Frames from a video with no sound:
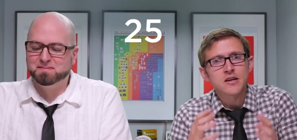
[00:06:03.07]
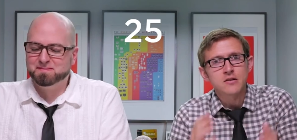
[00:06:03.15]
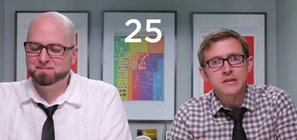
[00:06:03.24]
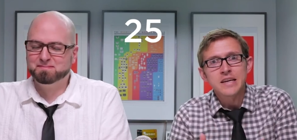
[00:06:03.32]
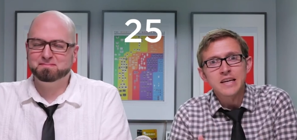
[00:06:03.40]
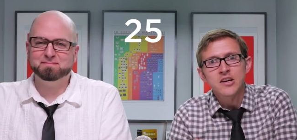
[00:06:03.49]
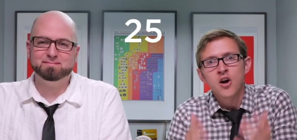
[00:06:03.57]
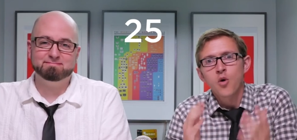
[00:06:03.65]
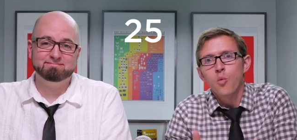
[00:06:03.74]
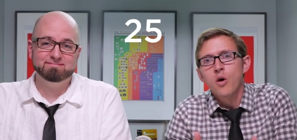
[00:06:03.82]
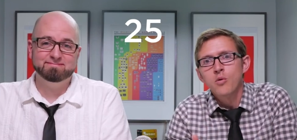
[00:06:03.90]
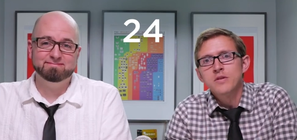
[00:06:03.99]
Speaker 1: the link
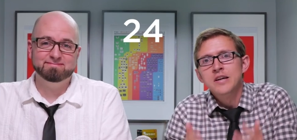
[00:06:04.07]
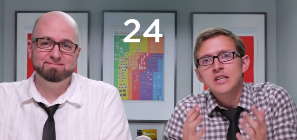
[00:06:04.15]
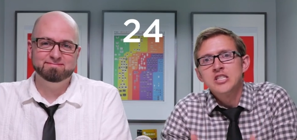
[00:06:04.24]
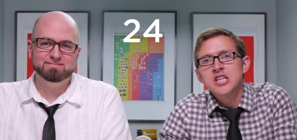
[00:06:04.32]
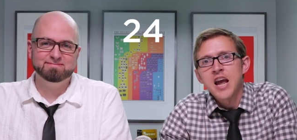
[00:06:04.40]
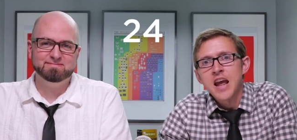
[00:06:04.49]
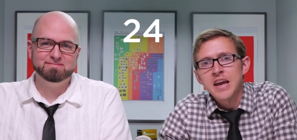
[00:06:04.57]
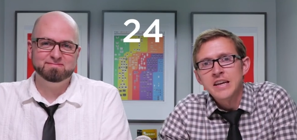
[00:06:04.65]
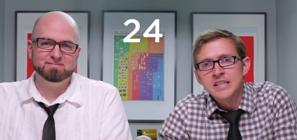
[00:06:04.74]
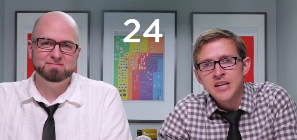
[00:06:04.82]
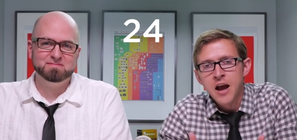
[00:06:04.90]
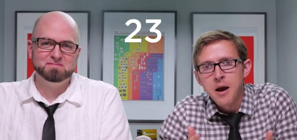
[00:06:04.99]
won't
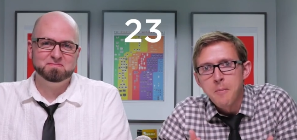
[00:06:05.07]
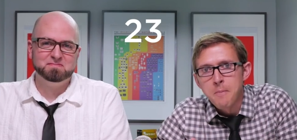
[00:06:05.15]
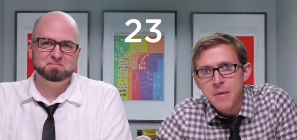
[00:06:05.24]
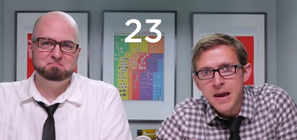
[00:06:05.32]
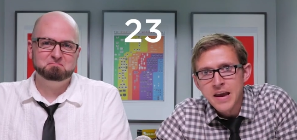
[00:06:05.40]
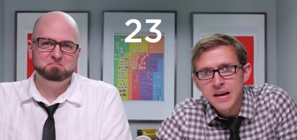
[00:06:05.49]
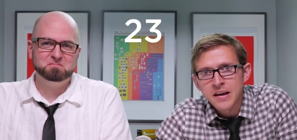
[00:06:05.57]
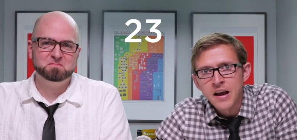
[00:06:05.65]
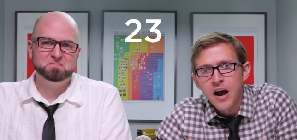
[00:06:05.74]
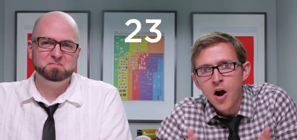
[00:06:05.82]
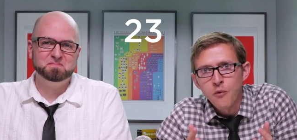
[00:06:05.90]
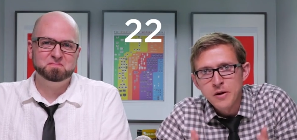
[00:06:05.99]
change. Make
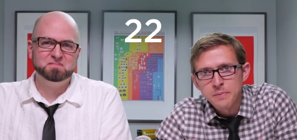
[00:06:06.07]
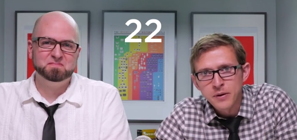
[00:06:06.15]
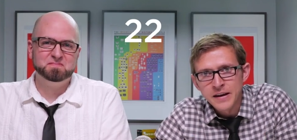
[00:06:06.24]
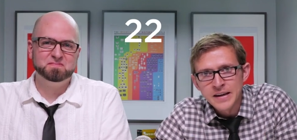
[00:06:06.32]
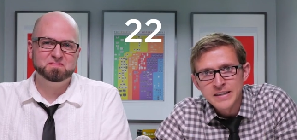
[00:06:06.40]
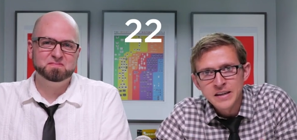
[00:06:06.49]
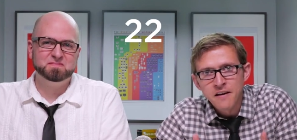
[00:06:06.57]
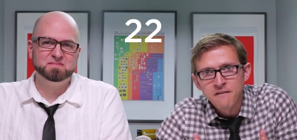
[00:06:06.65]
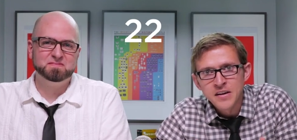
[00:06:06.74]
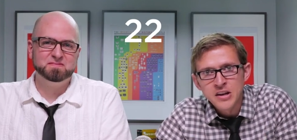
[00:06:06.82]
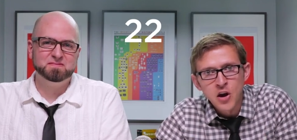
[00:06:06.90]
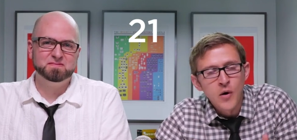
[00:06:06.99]
a replace
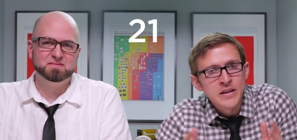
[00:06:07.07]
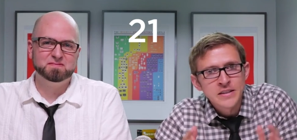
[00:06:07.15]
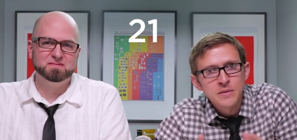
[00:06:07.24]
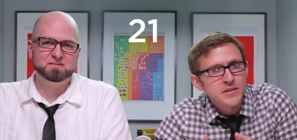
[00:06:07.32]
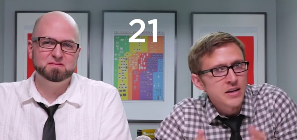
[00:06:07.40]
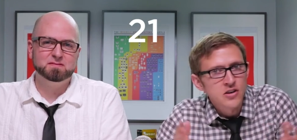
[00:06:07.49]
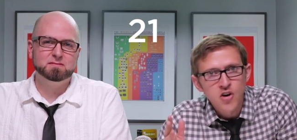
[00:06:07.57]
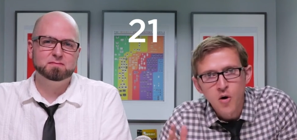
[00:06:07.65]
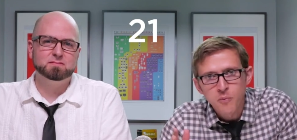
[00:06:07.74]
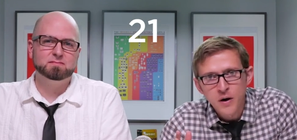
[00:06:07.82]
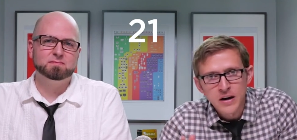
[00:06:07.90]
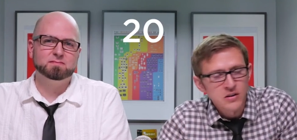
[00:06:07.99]
video. It seems like a
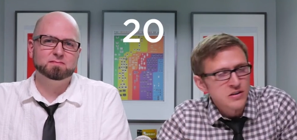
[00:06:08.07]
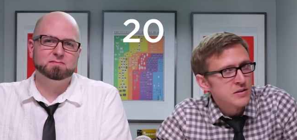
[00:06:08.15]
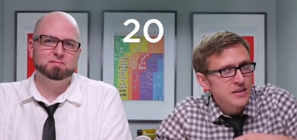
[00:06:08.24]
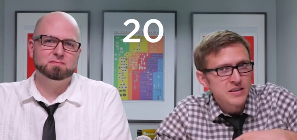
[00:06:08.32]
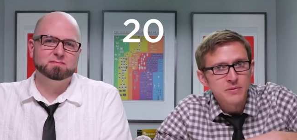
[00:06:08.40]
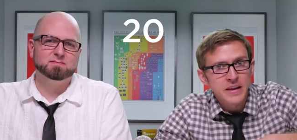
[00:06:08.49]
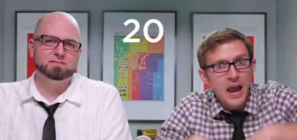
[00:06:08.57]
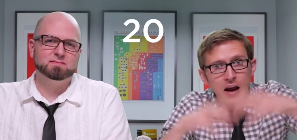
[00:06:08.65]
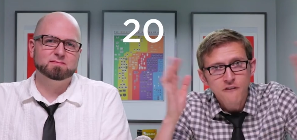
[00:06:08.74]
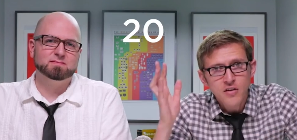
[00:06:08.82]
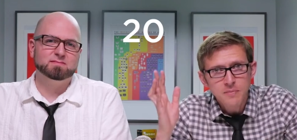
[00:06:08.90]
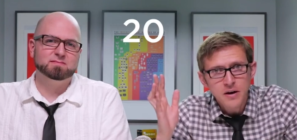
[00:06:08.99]
no-brainer. It seems like something
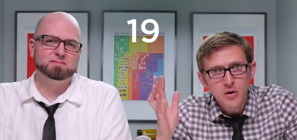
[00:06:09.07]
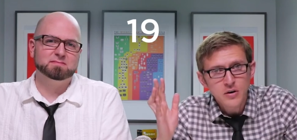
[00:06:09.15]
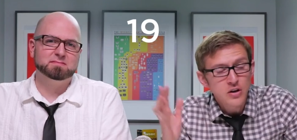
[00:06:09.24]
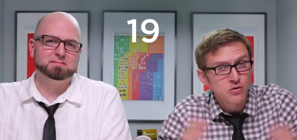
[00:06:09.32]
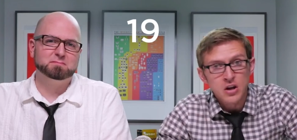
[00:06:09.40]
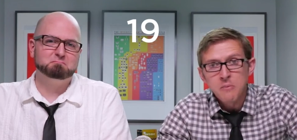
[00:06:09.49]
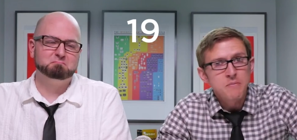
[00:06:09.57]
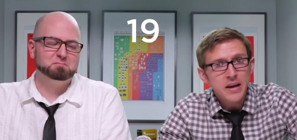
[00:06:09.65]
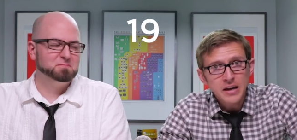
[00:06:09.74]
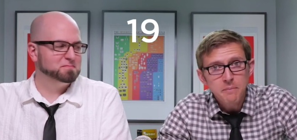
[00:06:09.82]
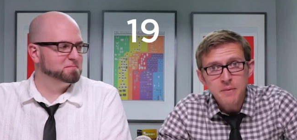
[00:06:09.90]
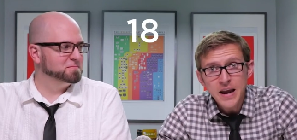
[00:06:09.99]
everybody would use. Make
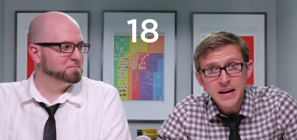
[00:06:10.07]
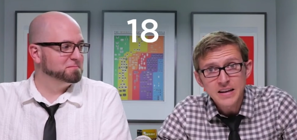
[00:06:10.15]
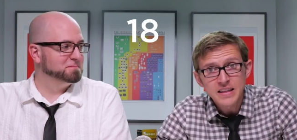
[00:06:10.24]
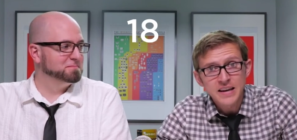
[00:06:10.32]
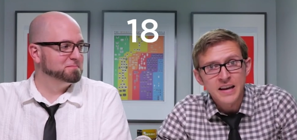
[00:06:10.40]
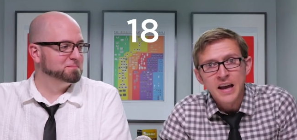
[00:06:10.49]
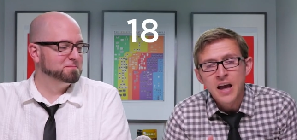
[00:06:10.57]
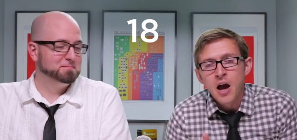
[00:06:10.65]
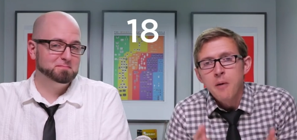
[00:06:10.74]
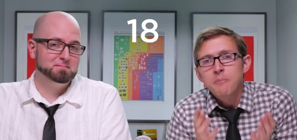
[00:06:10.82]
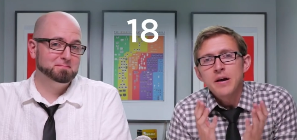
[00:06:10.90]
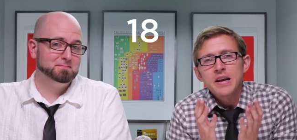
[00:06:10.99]
it a paid thing,
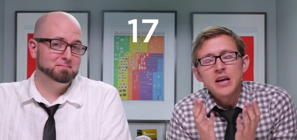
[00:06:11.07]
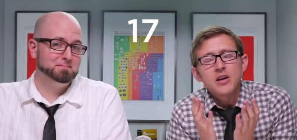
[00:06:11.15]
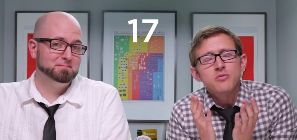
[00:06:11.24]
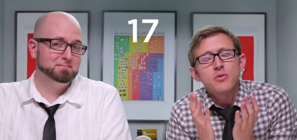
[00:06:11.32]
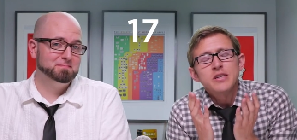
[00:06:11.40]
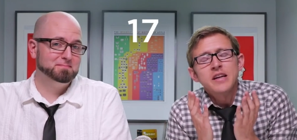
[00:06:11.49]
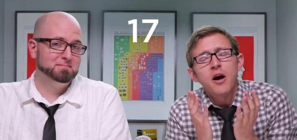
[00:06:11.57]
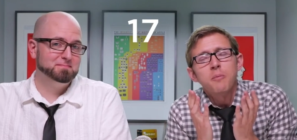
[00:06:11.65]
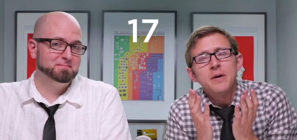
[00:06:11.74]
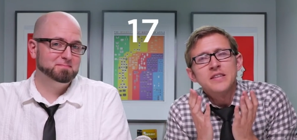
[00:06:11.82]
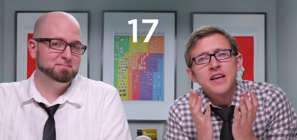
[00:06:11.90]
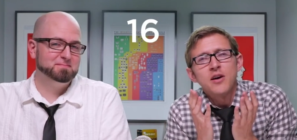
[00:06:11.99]
but it would help
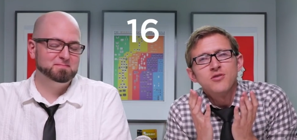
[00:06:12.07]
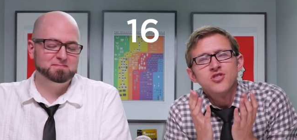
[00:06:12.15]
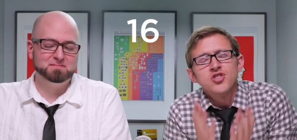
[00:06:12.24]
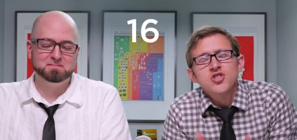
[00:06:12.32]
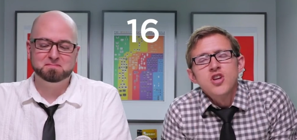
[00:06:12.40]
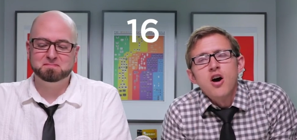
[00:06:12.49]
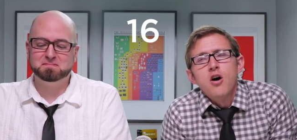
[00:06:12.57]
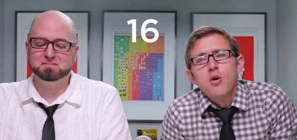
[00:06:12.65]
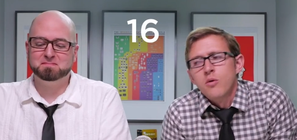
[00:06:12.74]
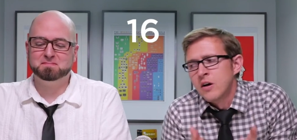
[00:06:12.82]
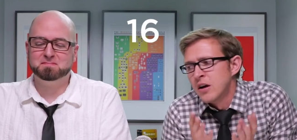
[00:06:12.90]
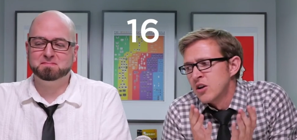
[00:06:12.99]
us out
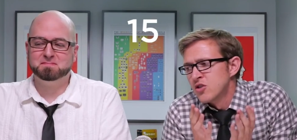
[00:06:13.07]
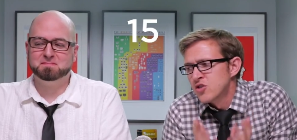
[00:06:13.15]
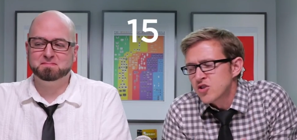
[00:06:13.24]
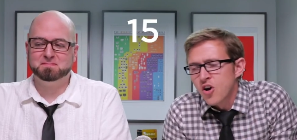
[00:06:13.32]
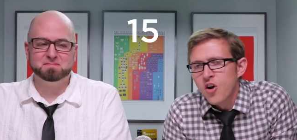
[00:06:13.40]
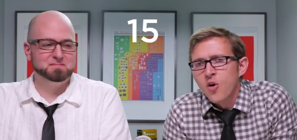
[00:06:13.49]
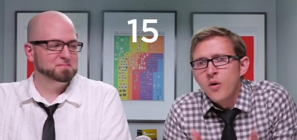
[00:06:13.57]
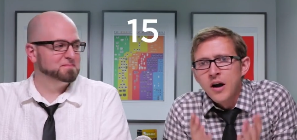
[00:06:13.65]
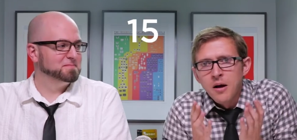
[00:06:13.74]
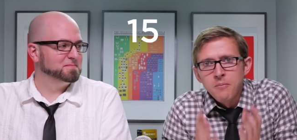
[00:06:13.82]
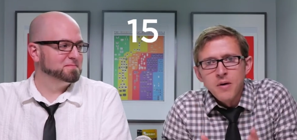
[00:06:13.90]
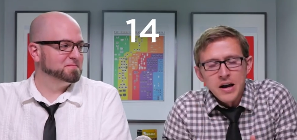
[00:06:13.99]
so, so
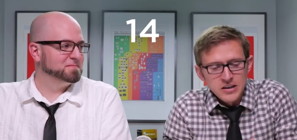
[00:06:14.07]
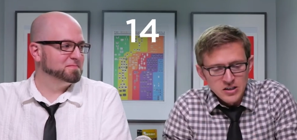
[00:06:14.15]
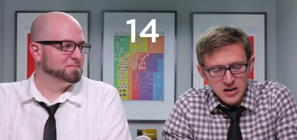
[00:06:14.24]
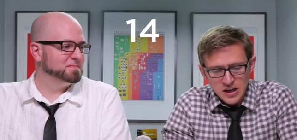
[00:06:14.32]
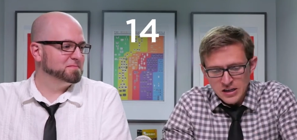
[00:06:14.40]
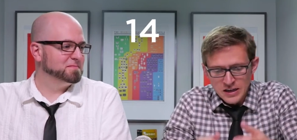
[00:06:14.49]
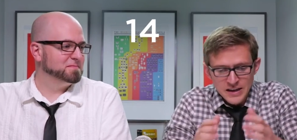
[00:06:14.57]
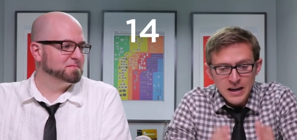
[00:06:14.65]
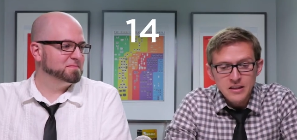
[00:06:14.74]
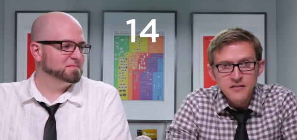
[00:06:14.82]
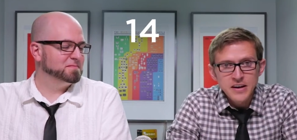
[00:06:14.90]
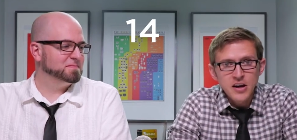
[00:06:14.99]
much. You take
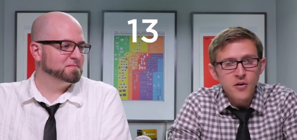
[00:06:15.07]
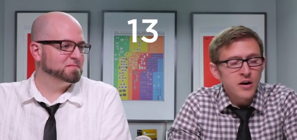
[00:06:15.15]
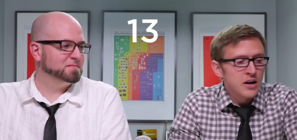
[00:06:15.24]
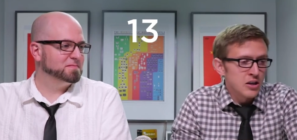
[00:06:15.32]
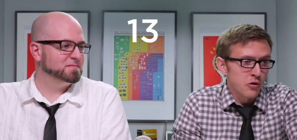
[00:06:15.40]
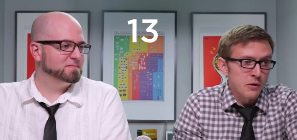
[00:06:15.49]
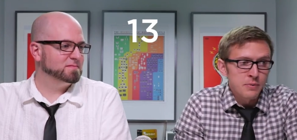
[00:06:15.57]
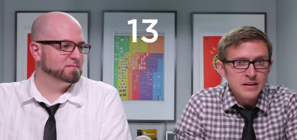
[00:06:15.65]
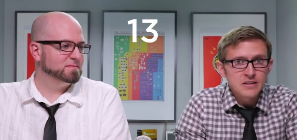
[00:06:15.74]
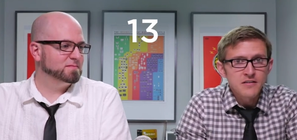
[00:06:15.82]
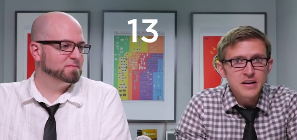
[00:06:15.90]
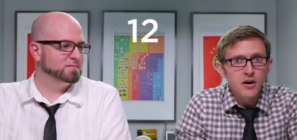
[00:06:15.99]
the video, you replace
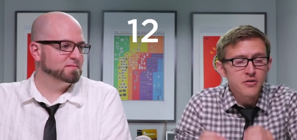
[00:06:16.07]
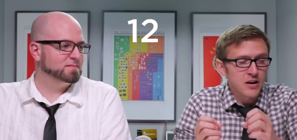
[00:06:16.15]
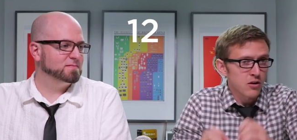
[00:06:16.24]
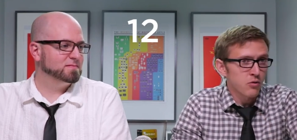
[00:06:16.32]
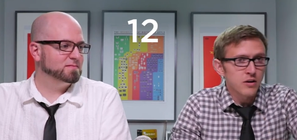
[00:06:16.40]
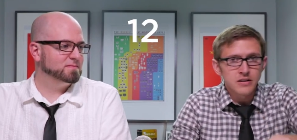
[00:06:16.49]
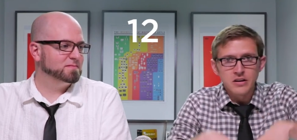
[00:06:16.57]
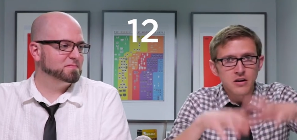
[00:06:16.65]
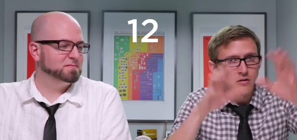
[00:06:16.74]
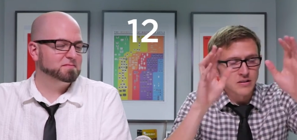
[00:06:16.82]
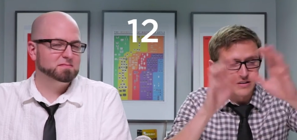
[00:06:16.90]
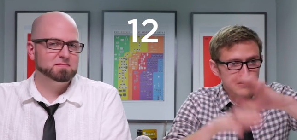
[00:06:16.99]
the video, the other one, you
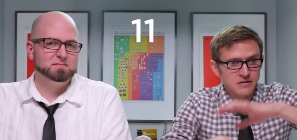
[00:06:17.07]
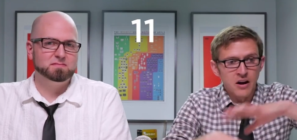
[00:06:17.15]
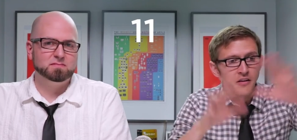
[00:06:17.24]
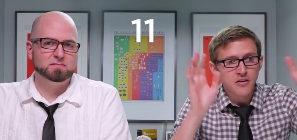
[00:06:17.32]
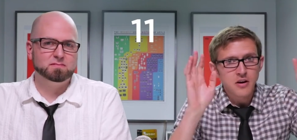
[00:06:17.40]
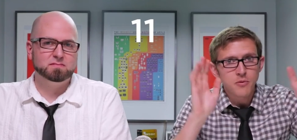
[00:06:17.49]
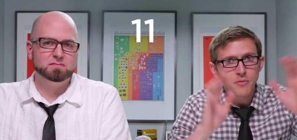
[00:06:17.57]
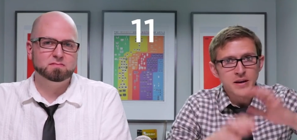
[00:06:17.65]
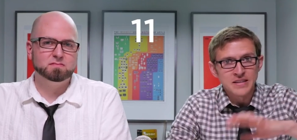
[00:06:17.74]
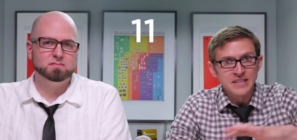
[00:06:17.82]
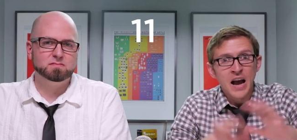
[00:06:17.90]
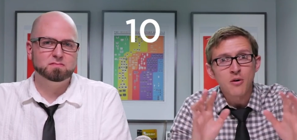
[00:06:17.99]
know, it's not there anymore
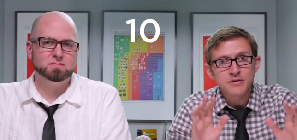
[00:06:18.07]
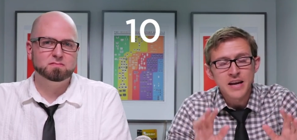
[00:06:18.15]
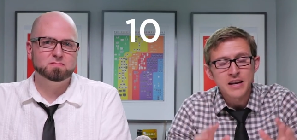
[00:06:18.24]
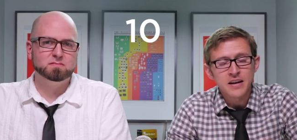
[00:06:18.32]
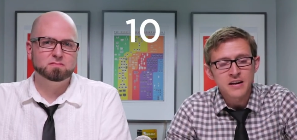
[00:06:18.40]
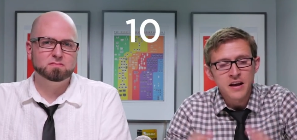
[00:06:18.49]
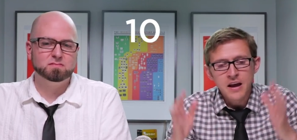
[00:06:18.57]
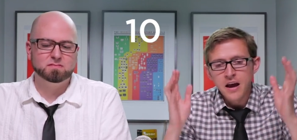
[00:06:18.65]
because it's outdated.